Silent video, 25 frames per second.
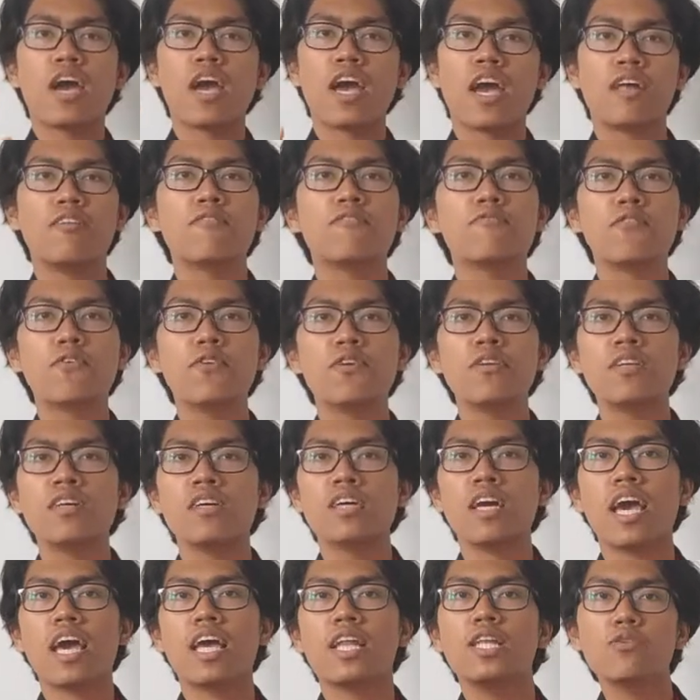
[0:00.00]
handphone
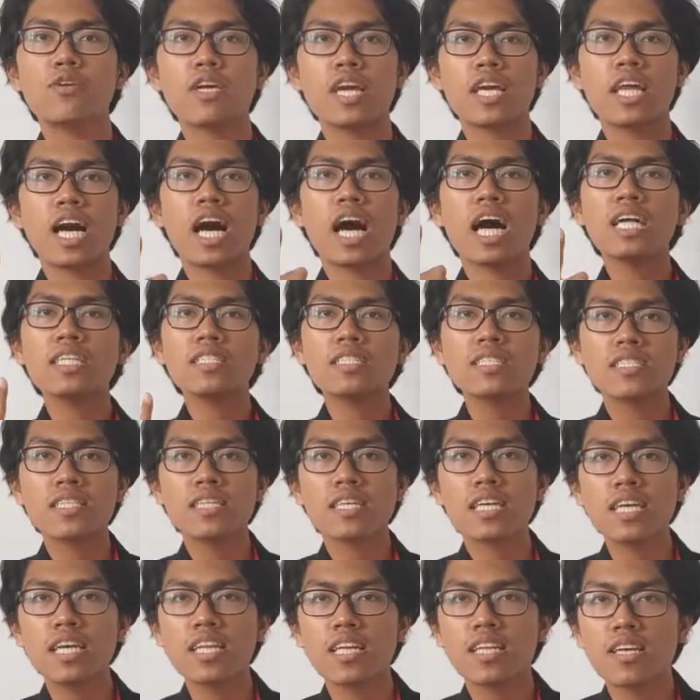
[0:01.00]
and you can alter
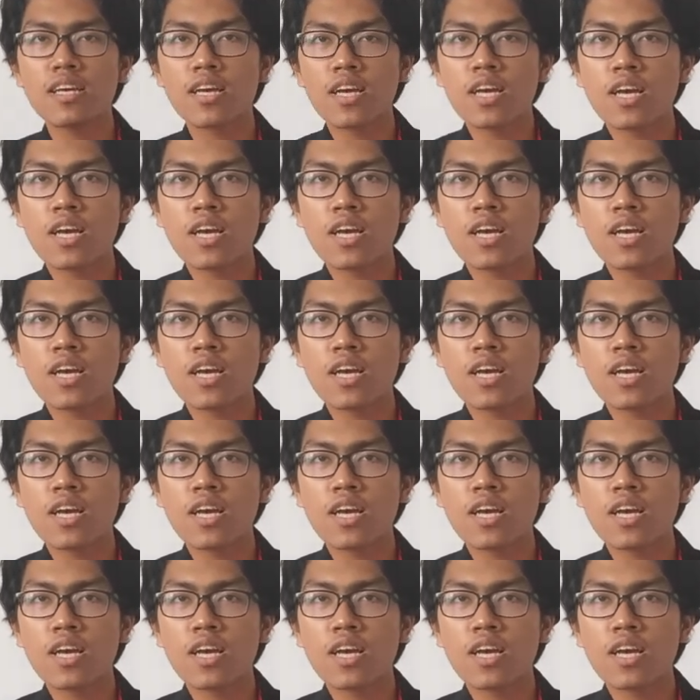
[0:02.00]
it